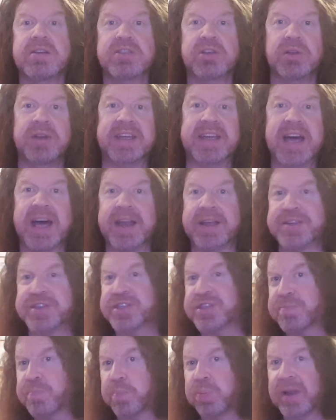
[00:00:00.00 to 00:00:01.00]
So they kind of
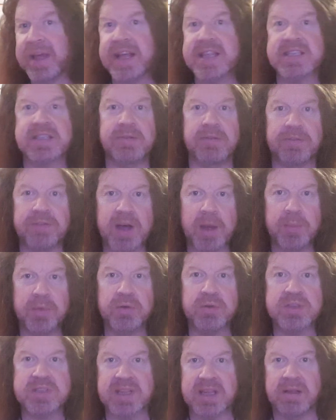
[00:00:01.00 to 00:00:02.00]
split and
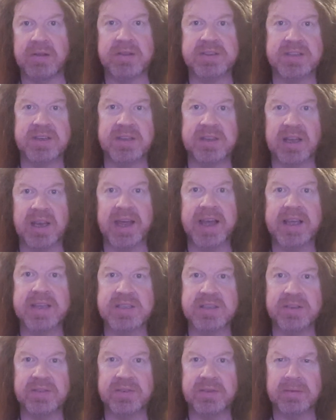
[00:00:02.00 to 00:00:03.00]
vamoose down to the
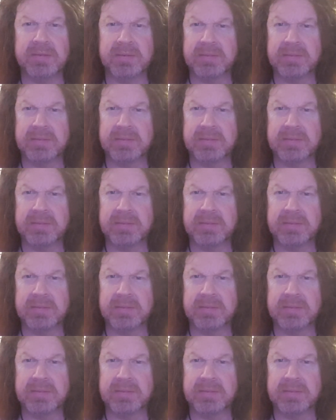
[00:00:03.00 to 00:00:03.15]
likes of